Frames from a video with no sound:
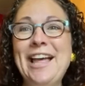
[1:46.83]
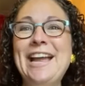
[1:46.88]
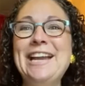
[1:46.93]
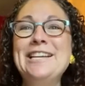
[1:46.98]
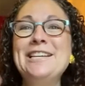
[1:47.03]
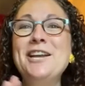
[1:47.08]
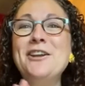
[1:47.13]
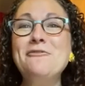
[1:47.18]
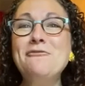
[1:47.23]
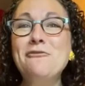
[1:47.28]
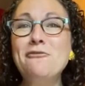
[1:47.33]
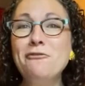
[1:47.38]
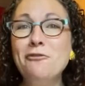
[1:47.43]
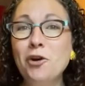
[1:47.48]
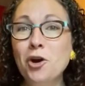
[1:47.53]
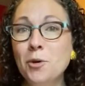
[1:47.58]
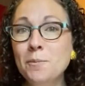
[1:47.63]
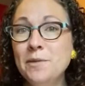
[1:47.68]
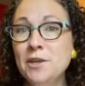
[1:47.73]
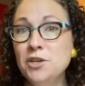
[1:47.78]
and
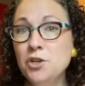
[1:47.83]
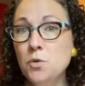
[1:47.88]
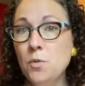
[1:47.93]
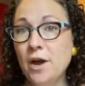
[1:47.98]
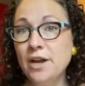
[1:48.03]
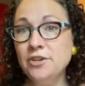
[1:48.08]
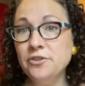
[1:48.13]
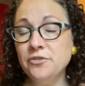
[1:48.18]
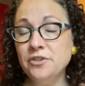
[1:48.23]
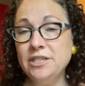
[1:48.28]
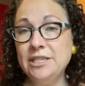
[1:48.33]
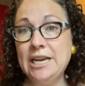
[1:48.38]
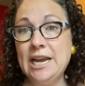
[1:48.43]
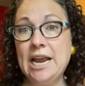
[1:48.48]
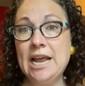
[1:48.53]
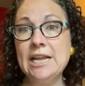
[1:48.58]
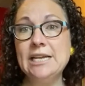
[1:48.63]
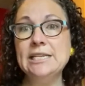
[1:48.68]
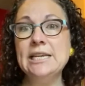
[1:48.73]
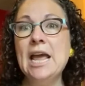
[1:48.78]
confirm that you
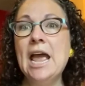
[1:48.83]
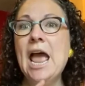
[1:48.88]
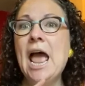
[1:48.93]
understand